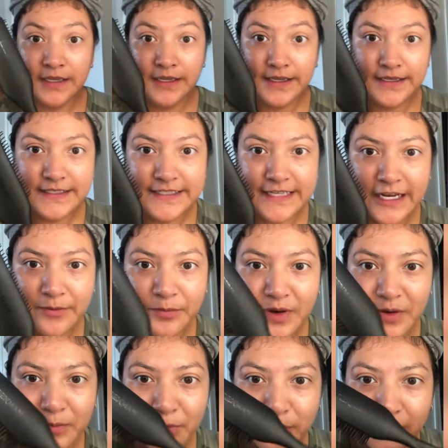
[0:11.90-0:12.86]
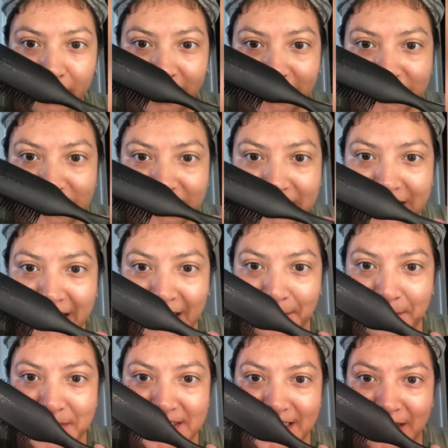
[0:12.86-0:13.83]
Denman brush. The
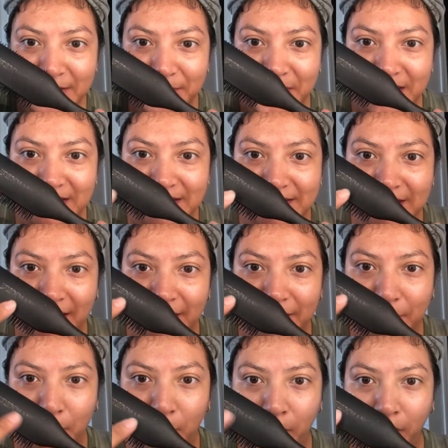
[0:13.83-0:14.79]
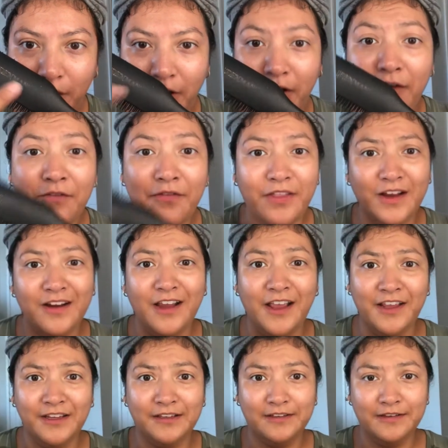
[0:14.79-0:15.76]
name Denman is kind of worn off there.